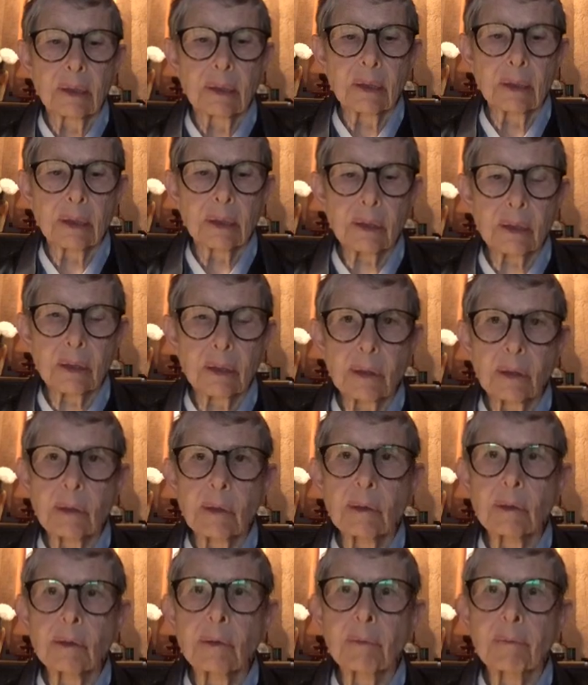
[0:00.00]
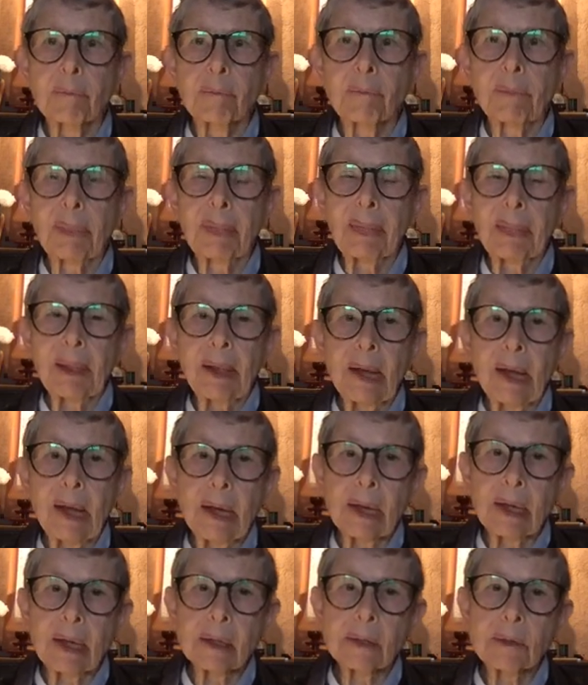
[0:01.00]
So
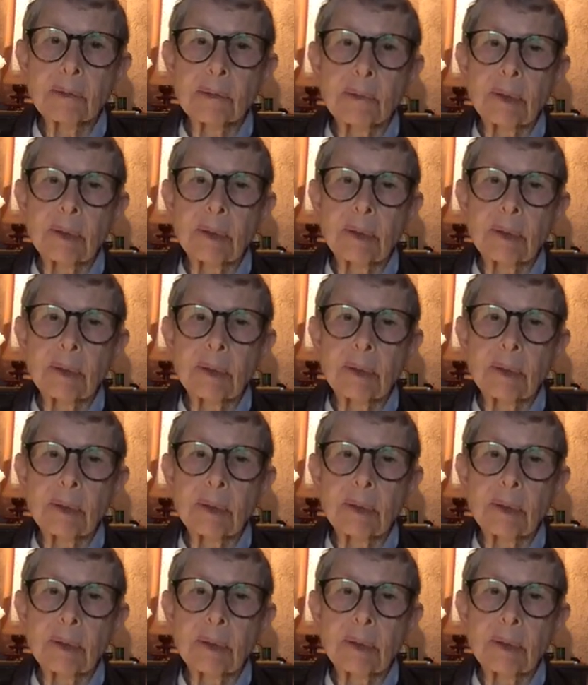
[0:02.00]
as